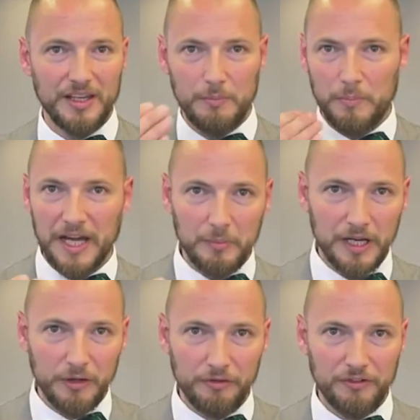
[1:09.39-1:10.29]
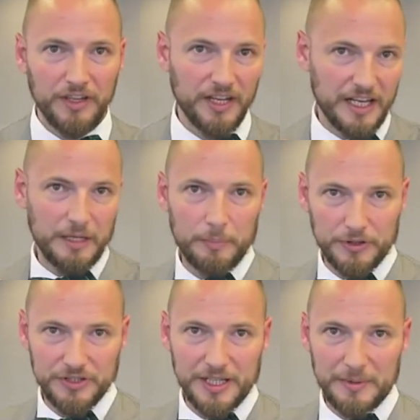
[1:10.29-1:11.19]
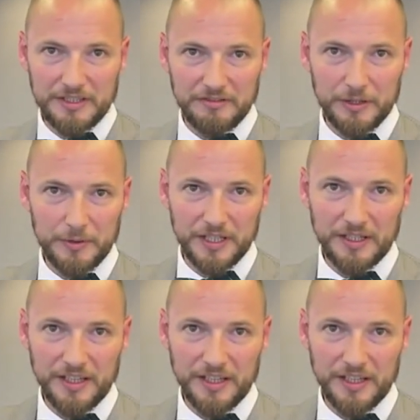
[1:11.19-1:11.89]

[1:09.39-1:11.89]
my mouth and the person I'm interviewing.